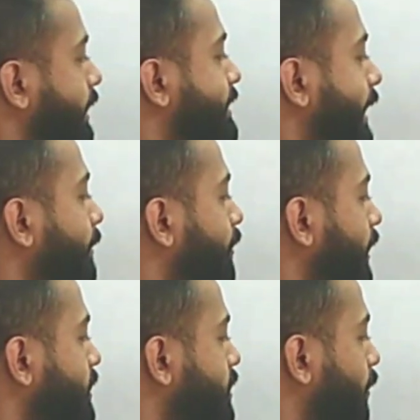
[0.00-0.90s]
in the same
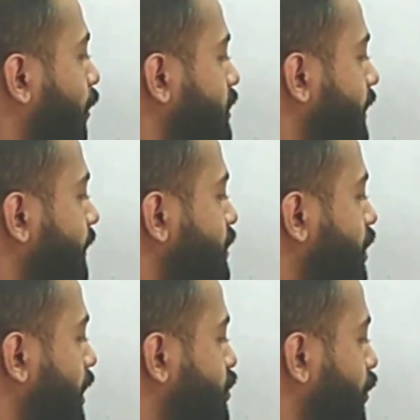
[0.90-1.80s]
place, the positively
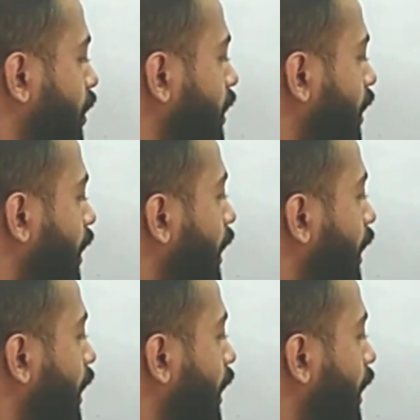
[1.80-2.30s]
charged rod,